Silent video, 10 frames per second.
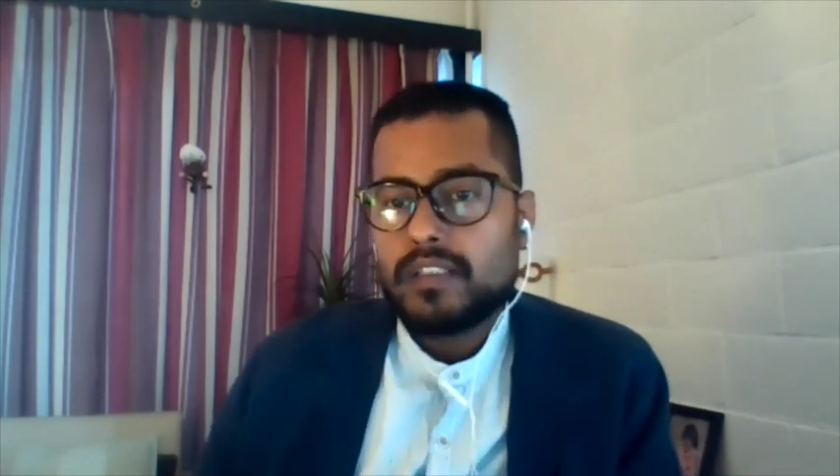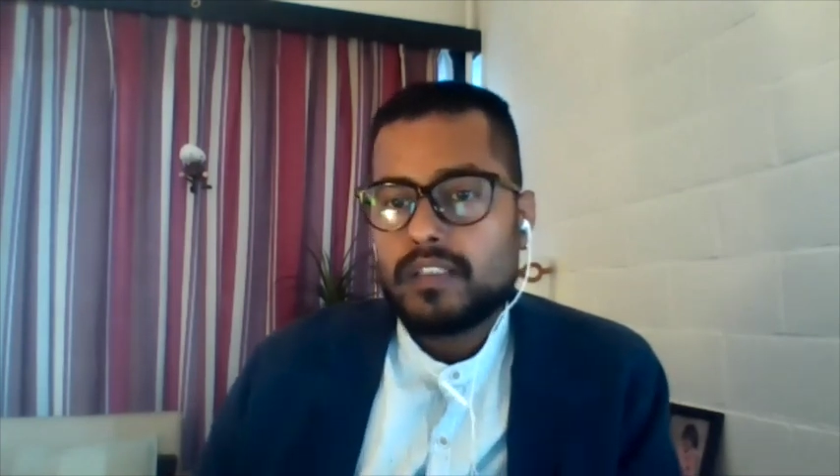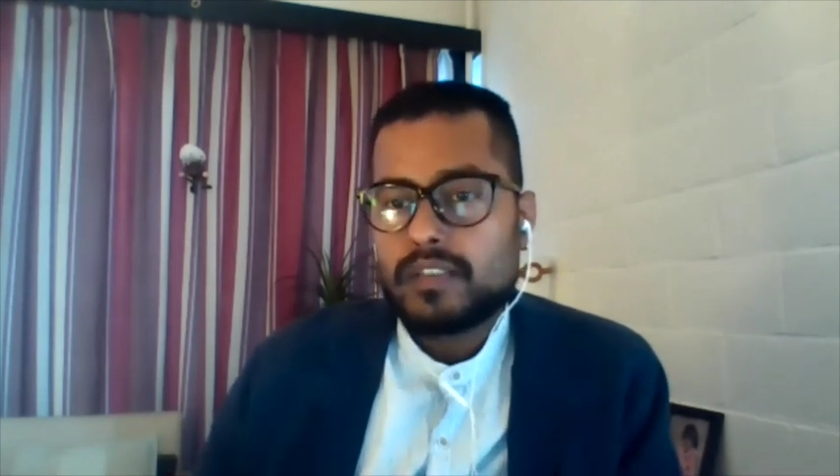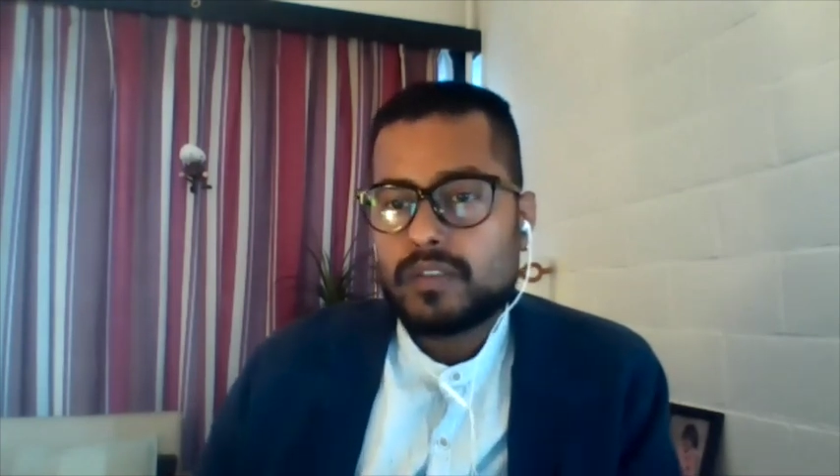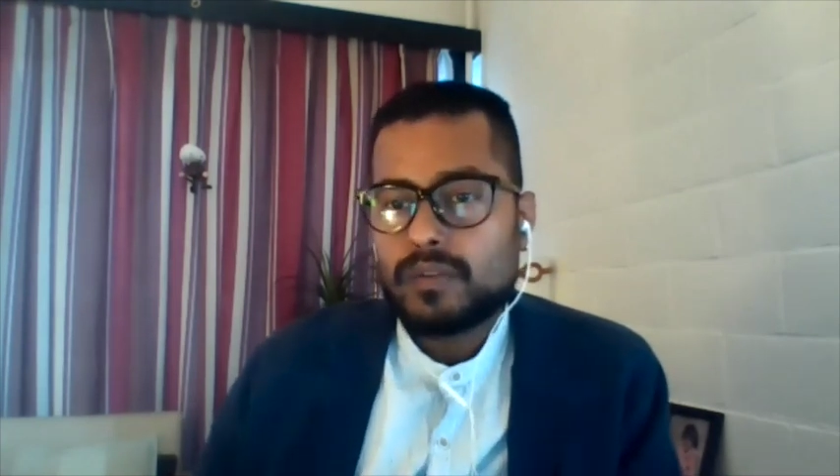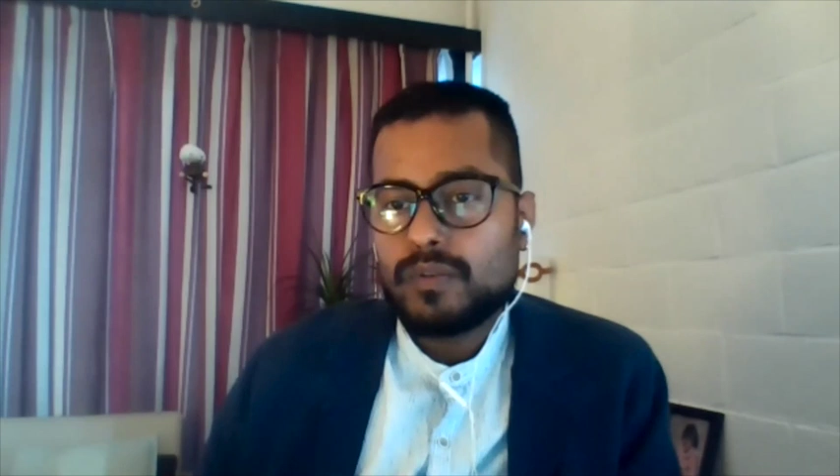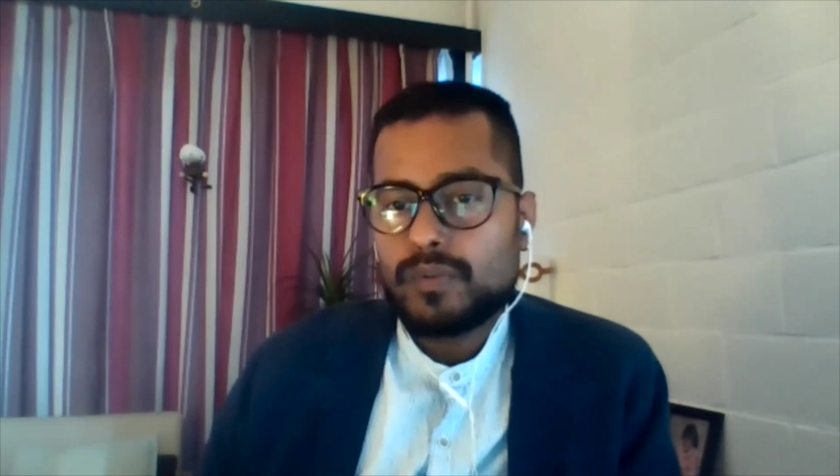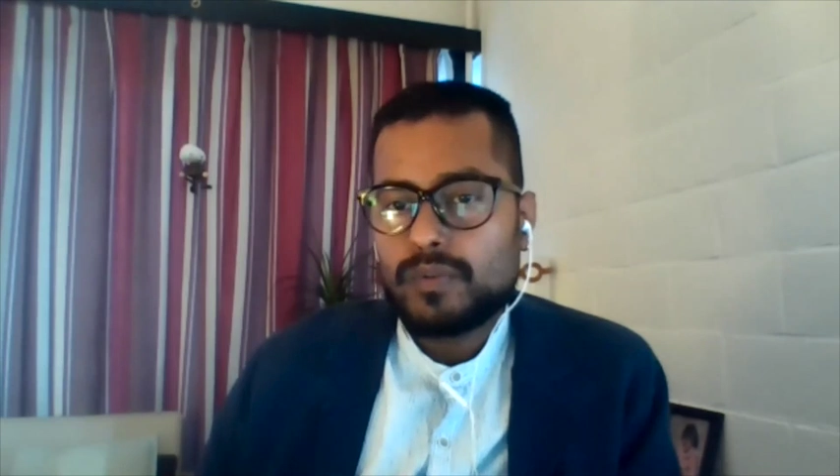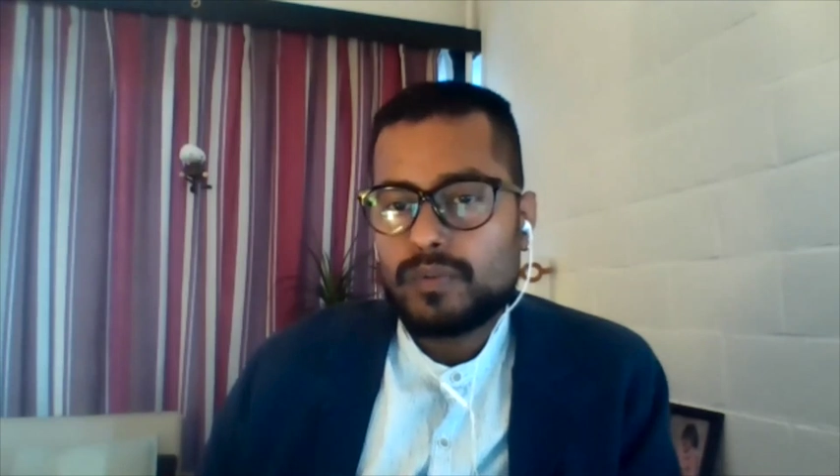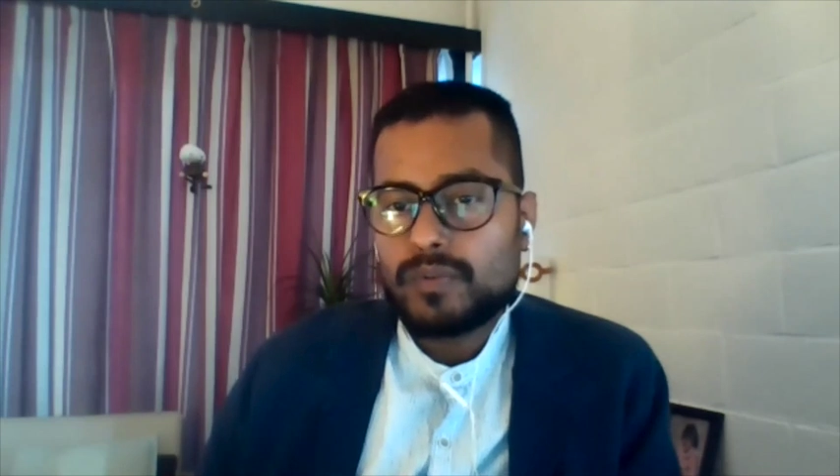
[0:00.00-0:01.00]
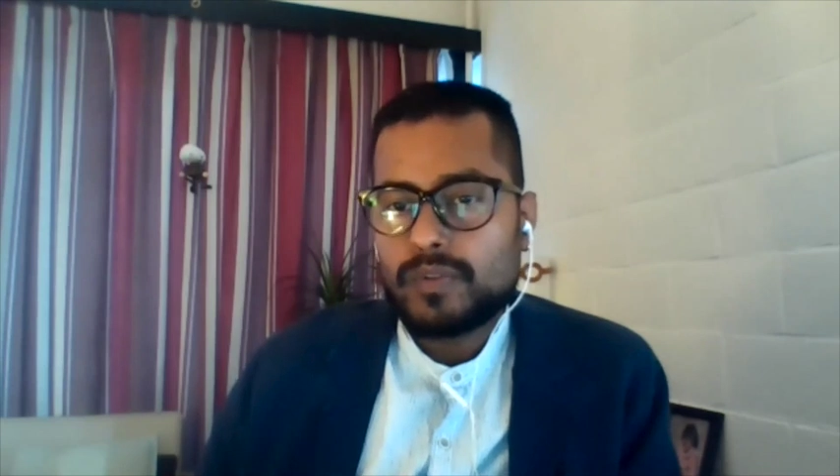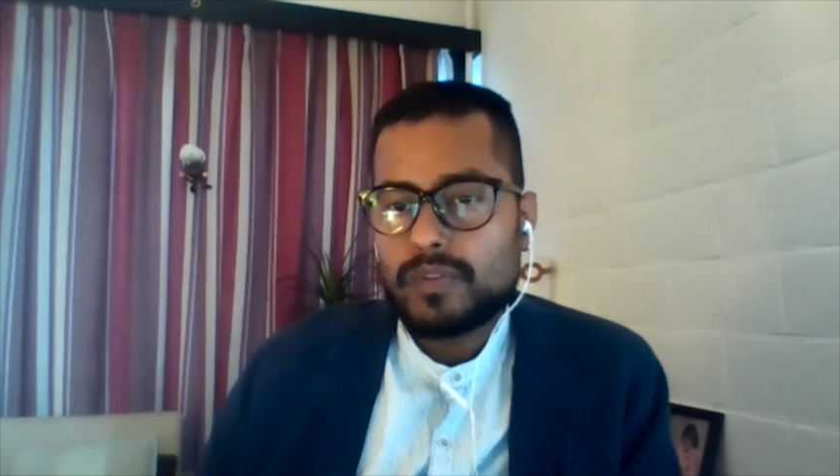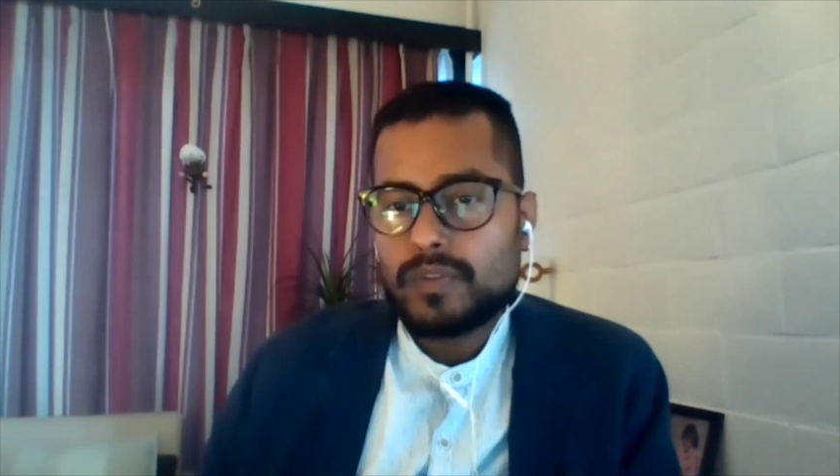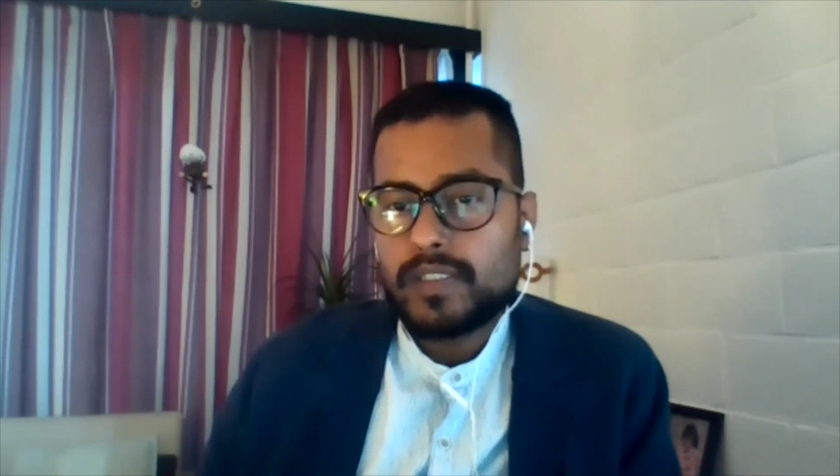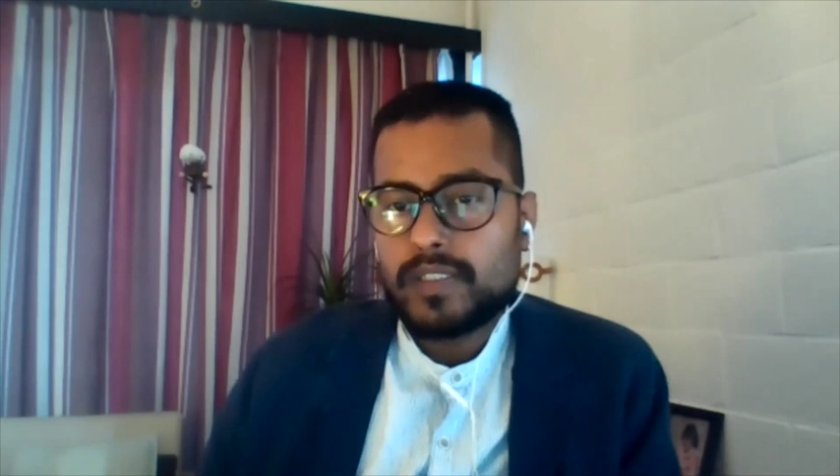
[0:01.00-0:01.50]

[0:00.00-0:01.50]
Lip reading: So the